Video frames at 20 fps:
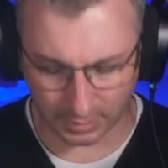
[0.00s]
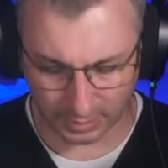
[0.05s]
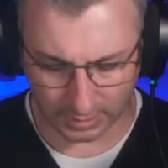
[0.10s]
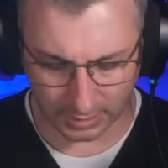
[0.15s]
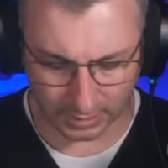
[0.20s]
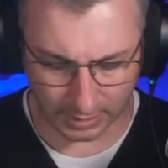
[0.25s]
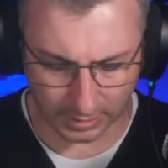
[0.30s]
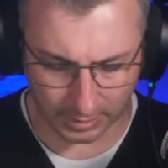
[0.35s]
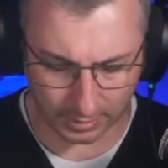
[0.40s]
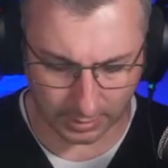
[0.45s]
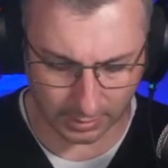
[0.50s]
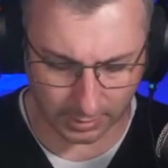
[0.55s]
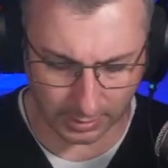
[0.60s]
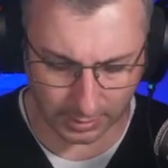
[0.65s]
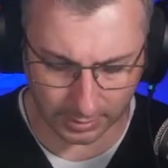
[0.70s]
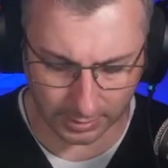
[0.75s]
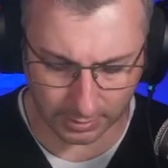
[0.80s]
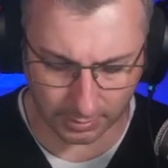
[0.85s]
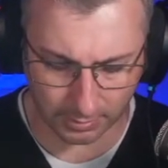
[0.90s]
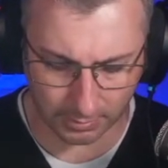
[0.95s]
again,
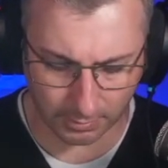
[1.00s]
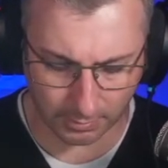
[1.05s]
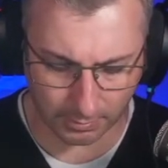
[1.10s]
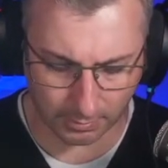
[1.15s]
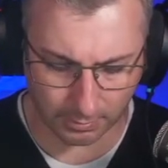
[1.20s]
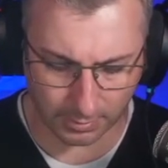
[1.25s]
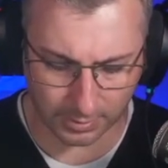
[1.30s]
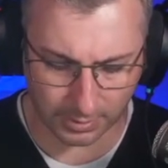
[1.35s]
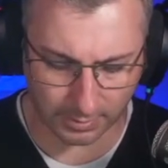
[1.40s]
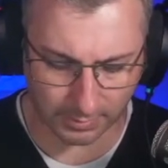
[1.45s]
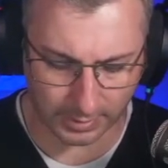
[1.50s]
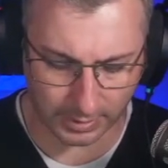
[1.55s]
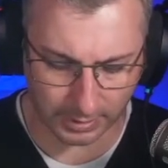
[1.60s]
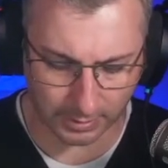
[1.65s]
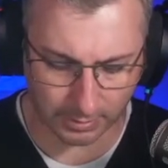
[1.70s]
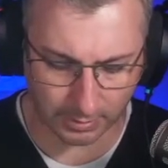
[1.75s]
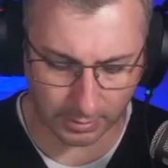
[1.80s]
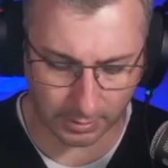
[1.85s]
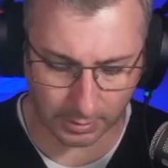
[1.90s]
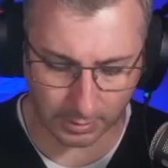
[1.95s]
let's cross that one
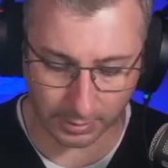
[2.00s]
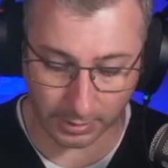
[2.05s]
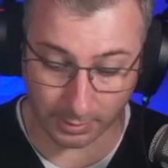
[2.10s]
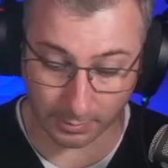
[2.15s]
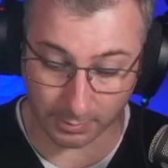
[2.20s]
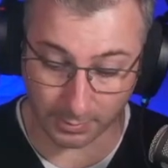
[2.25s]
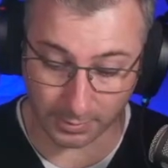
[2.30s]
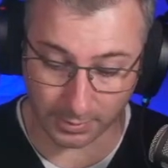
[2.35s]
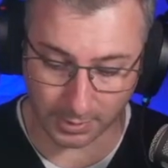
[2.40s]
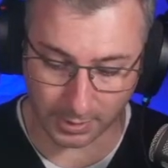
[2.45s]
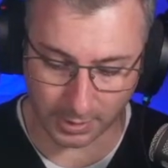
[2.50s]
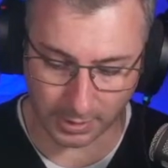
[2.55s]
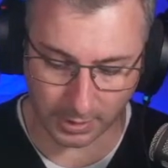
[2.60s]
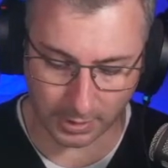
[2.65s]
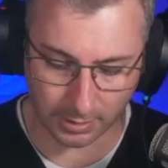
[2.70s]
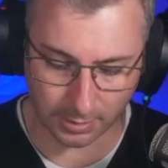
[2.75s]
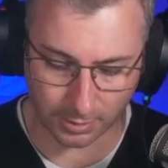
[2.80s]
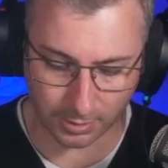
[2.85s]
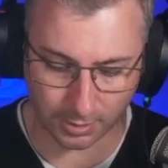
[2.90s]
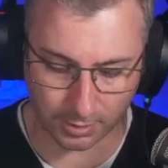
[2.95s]
out, and that was
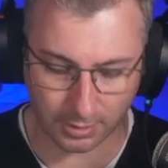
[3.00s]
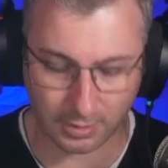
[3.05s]
itch.